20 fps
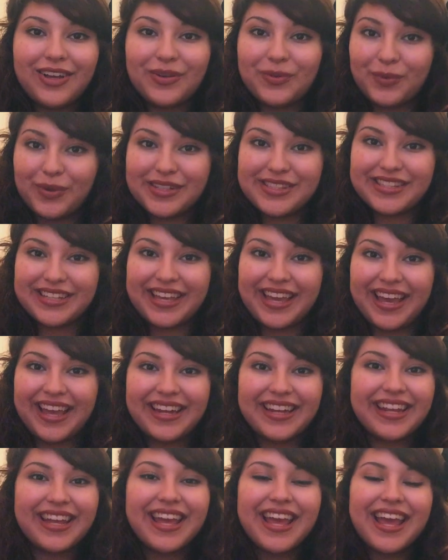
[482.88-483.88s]
once
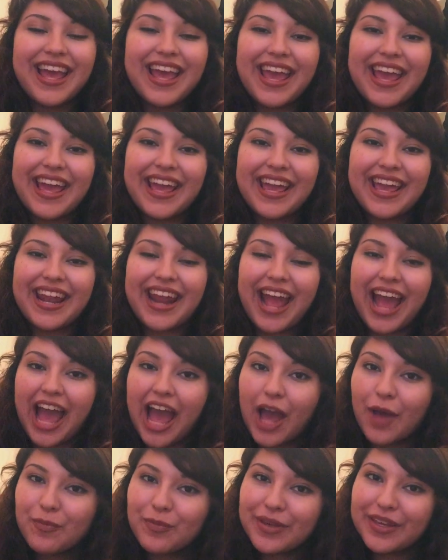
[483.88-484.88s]
again, it
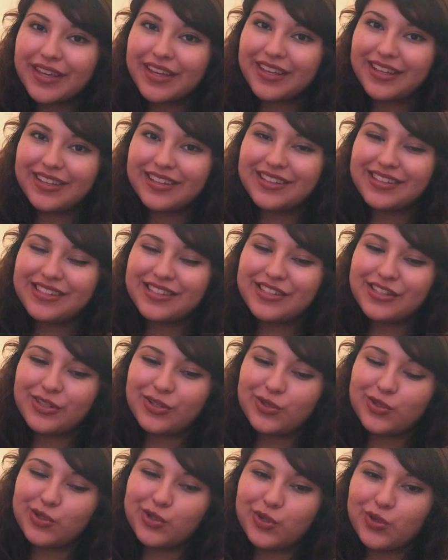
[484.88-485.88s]
happens
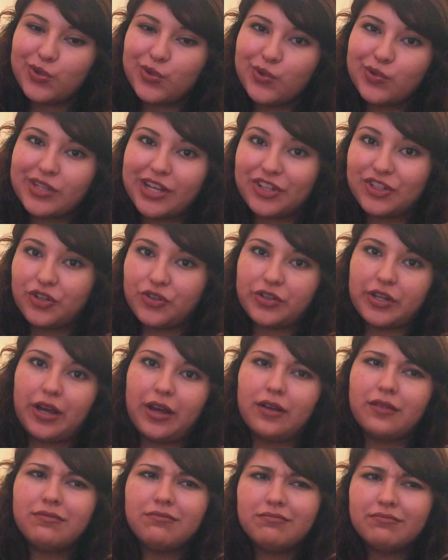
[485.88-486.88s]
to touch your
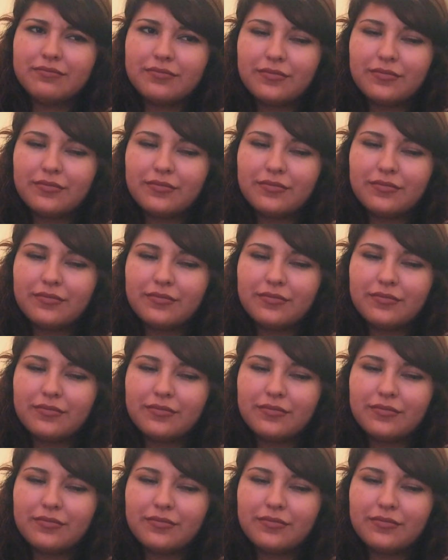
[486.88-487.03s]
tongue,